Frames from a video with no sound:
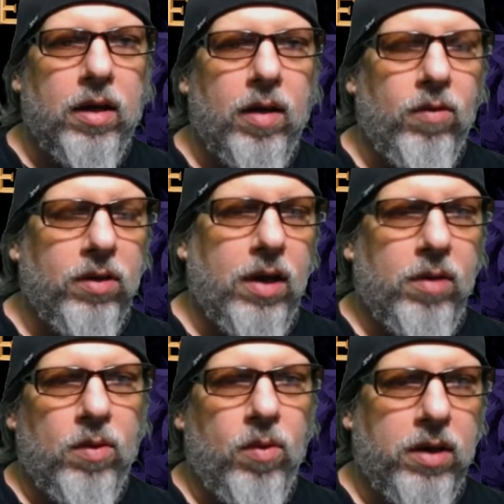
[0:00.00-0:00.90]
well, it's
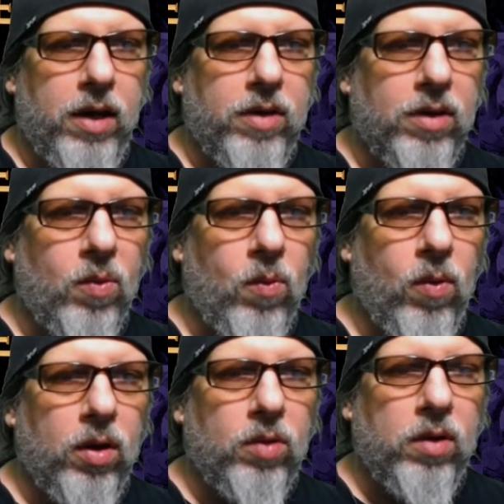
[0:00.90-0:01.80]
not the one case in the
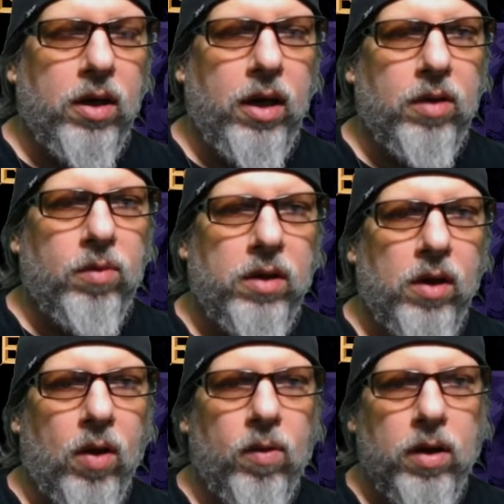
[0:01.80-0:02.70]
world, it's one case we
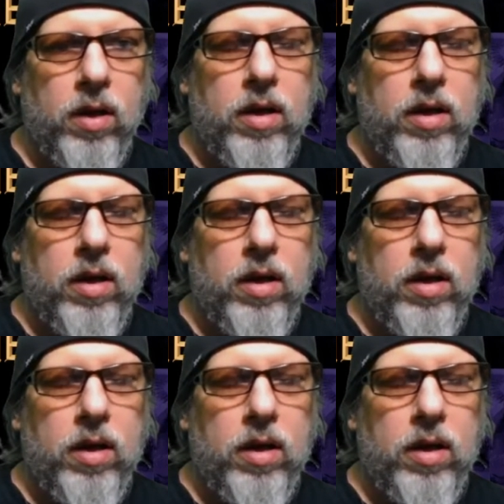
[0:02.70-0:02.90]
know,